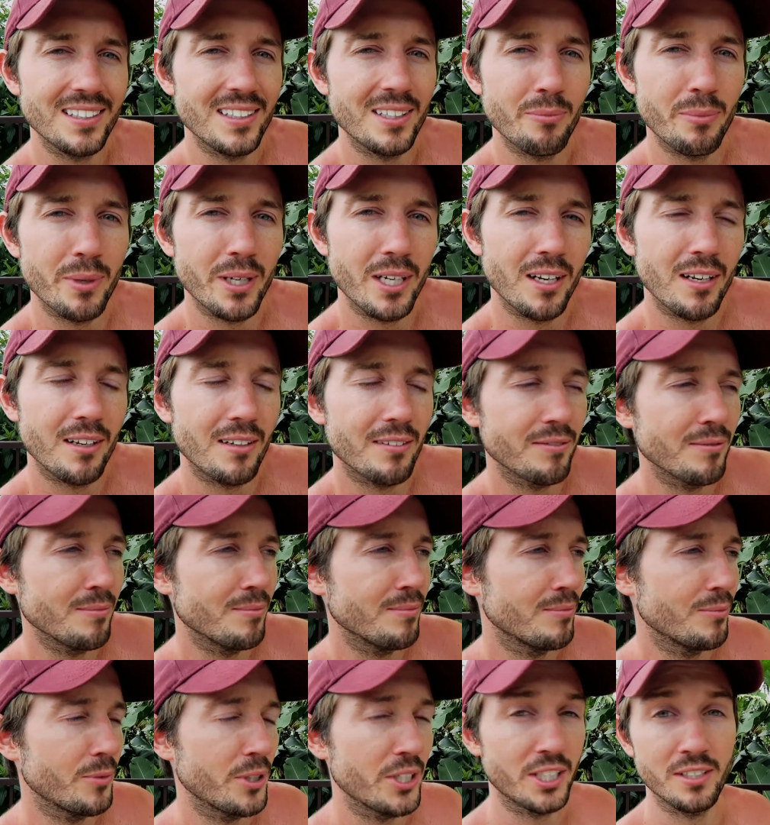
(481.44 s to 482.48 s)
in the middle of
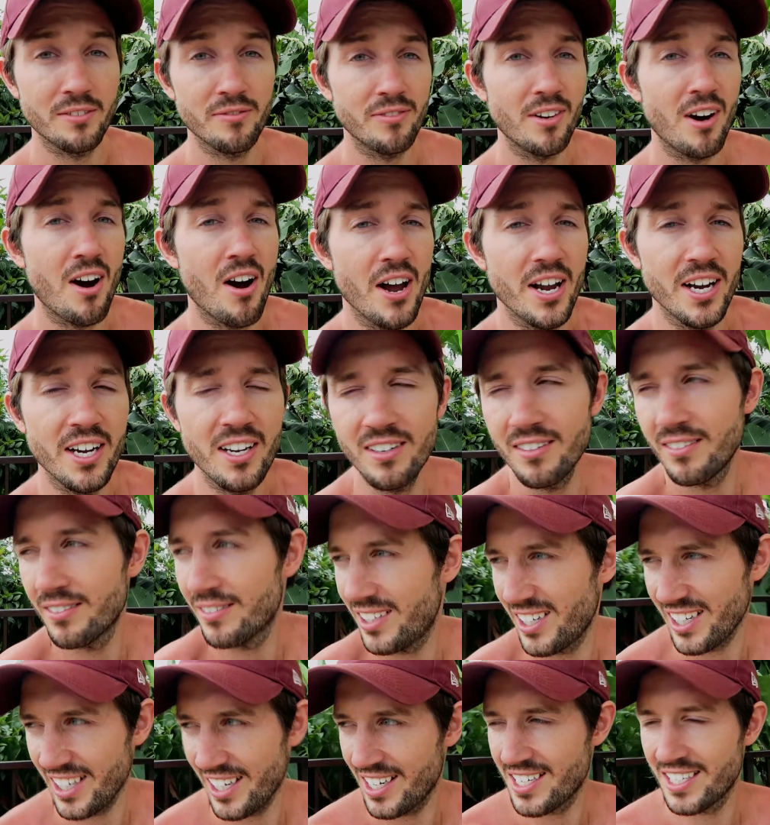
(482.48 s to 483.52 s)
them, which is fine.
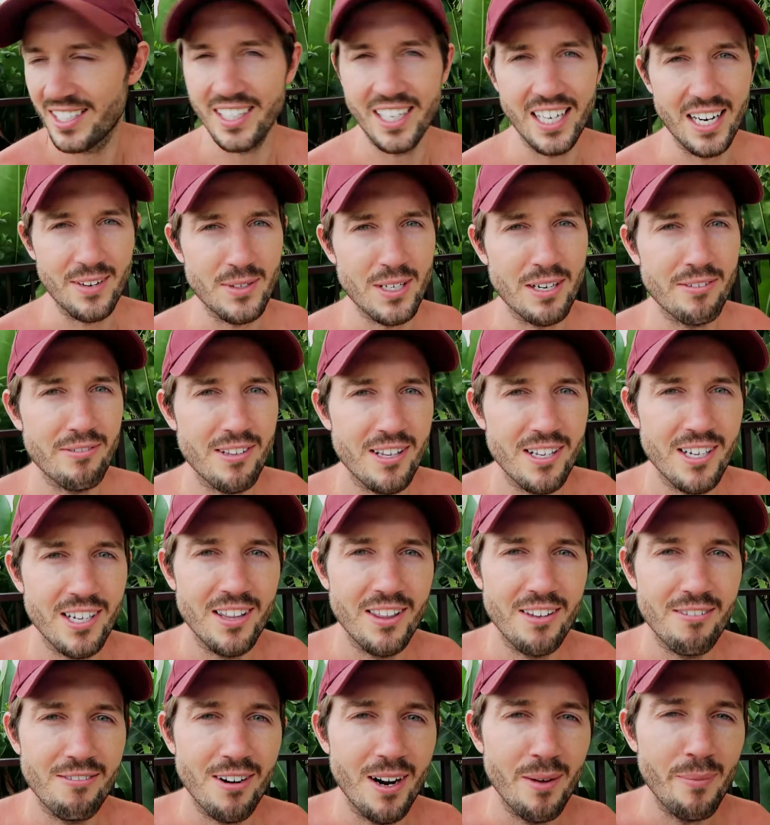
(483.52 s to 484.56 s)
I guess it keeps everything
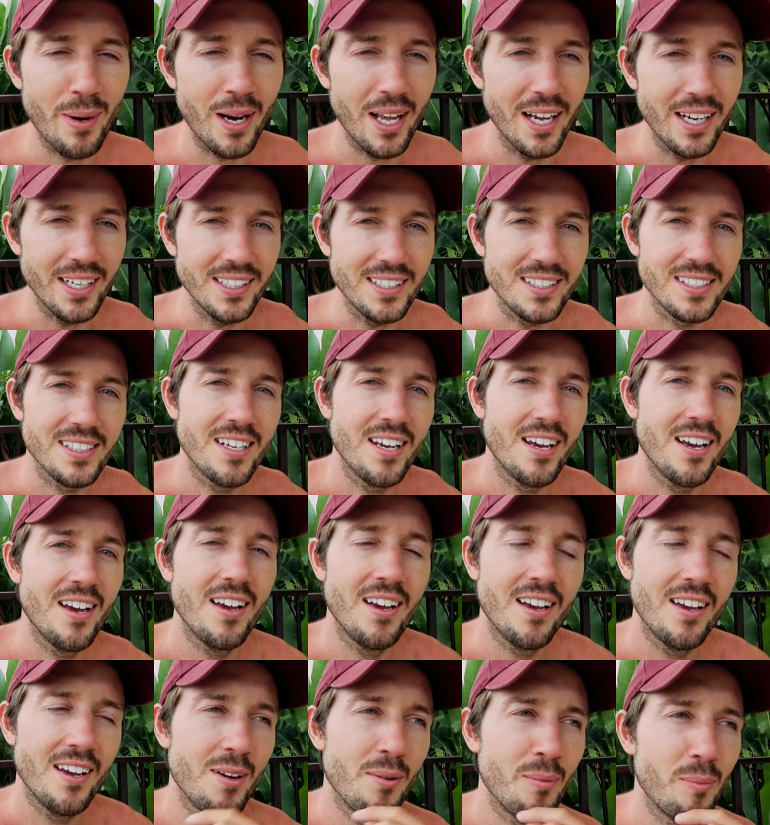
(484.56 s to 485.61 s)
in the right place,
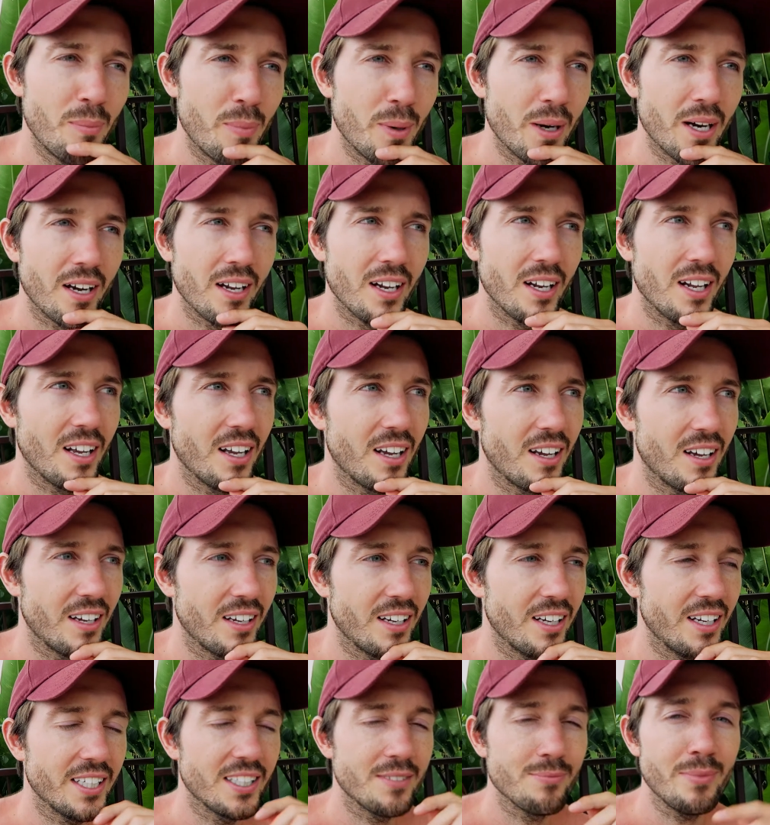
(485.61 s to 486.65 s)
but
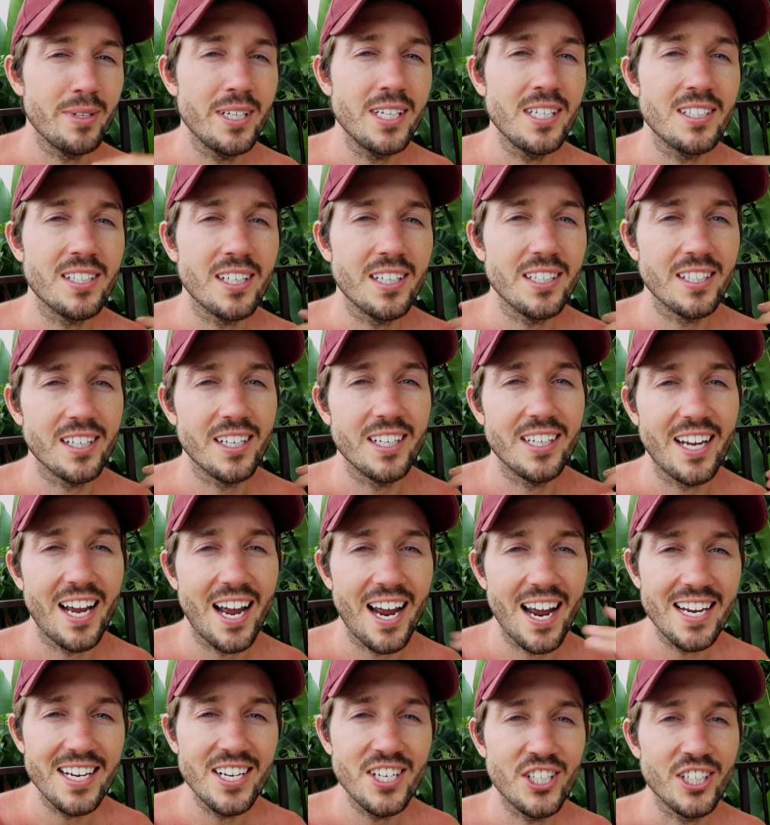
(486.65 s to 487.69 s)
it means they take
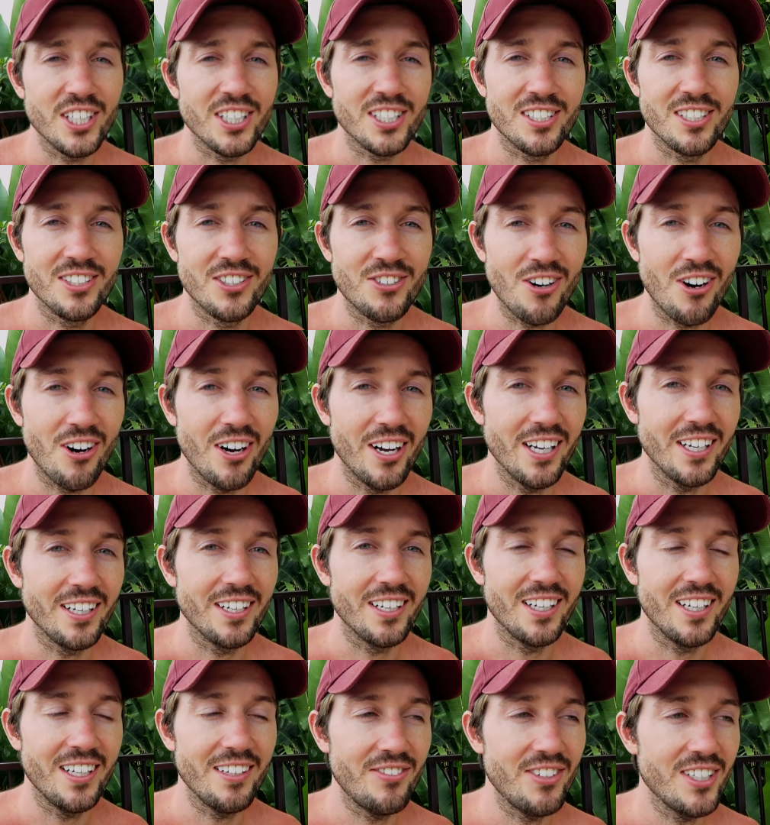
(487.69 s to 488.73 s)
ages to dry,
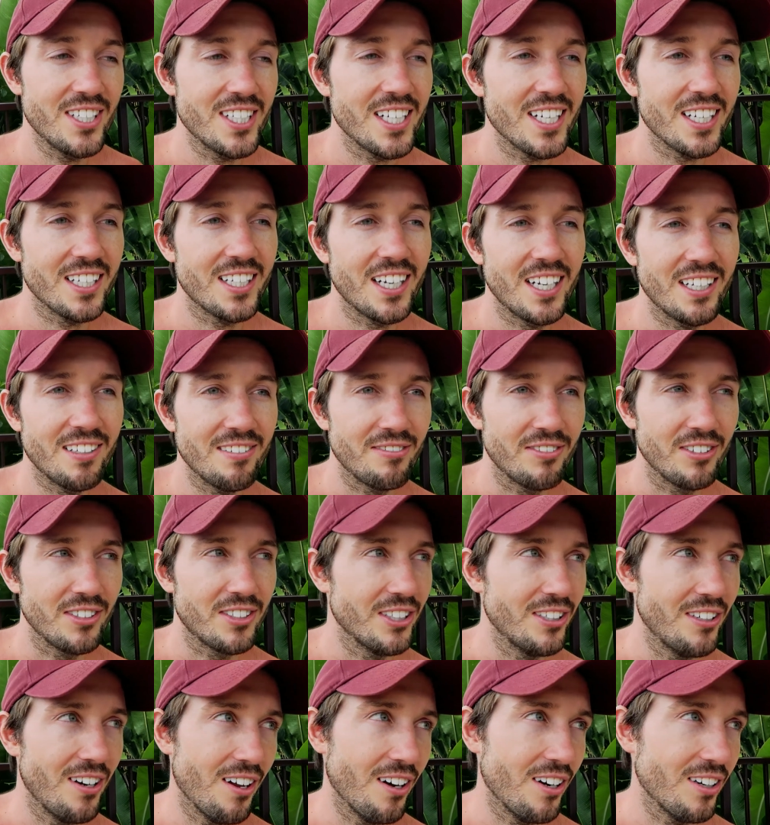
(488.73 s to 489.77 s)
and if you sit down for
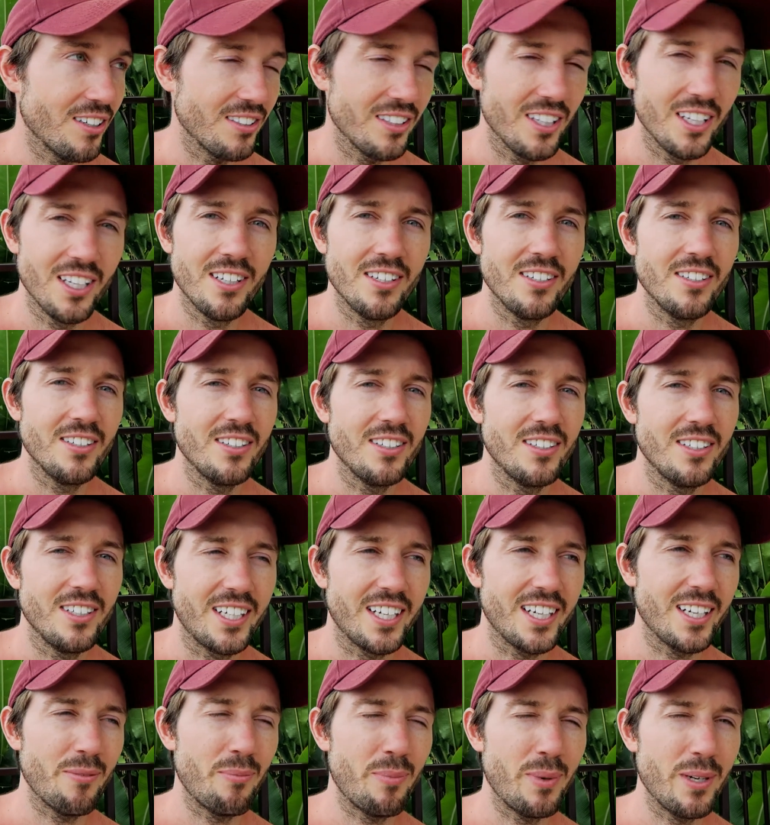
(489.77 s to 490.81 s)
too long then you
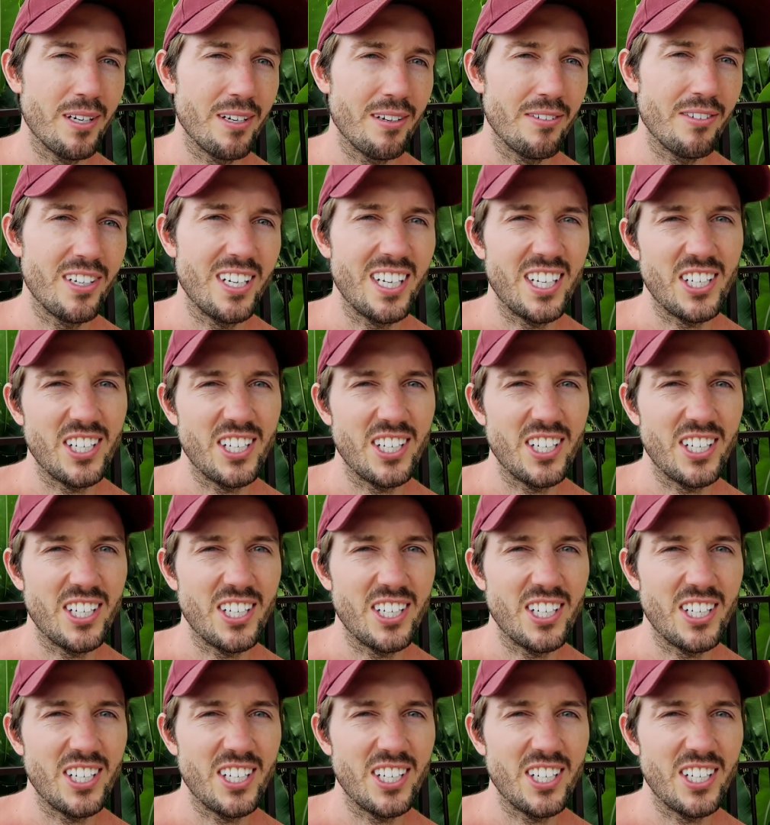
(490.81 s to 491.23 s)
get a bit of an